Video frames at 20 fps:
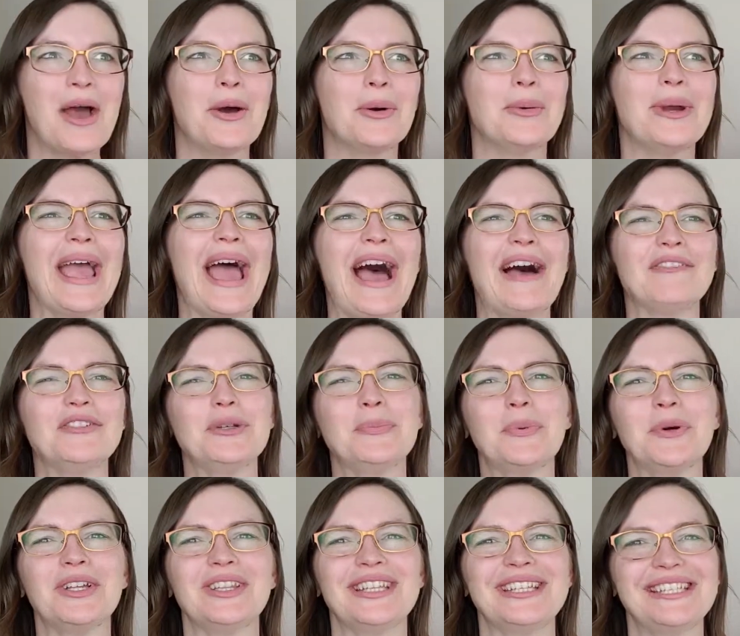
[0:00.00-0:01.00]
we have to
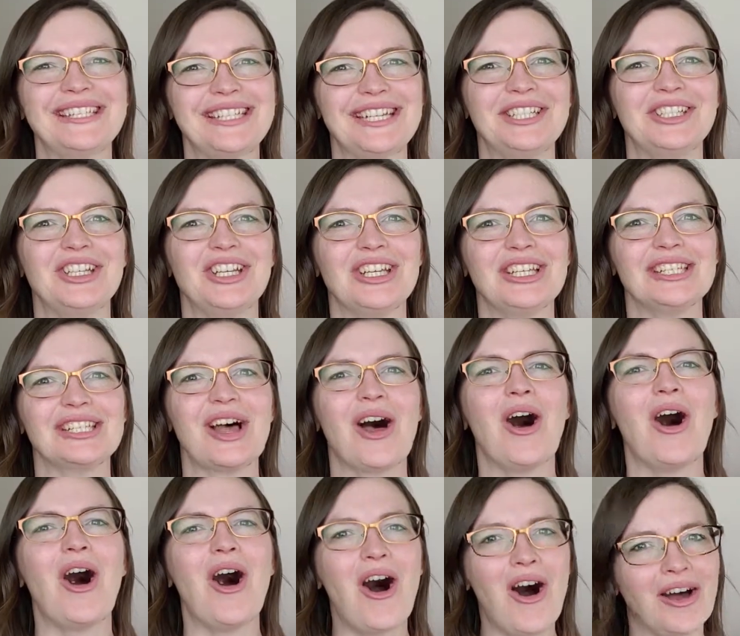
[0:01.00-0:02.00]
put the stitches
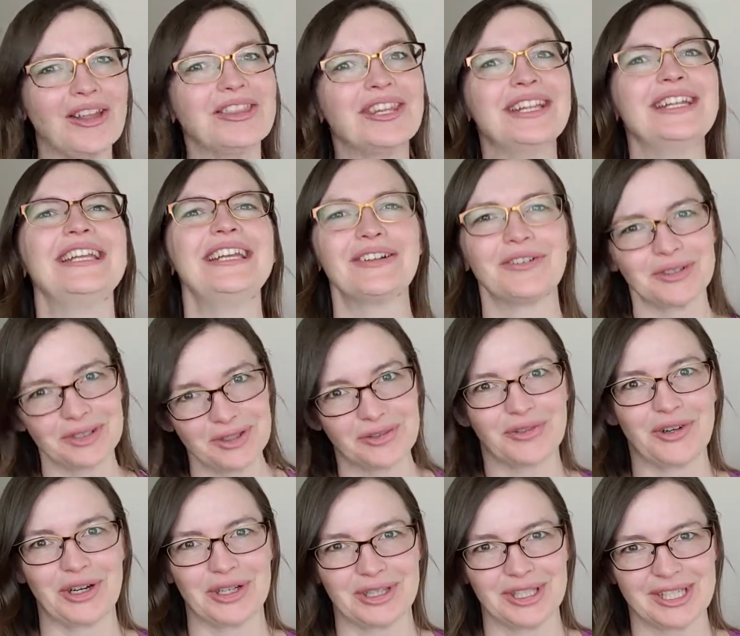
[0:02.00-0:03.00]
on the needles
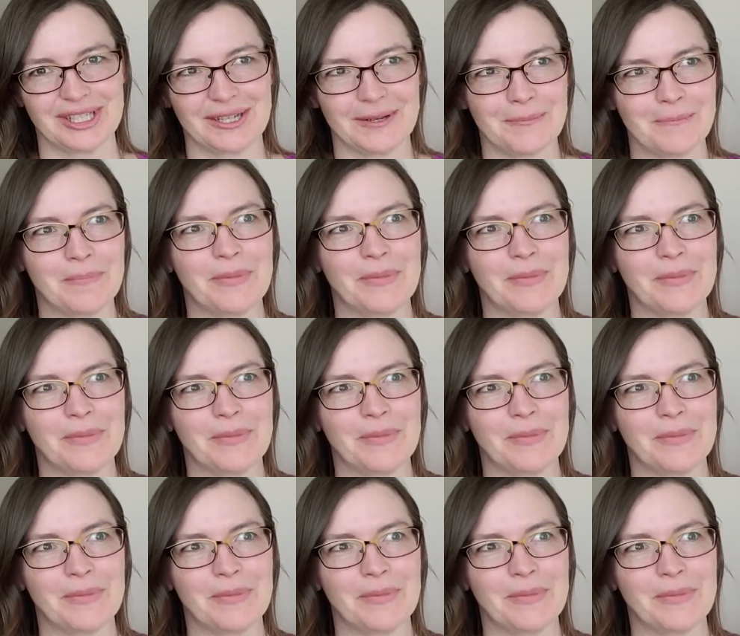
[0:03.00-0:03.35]
first.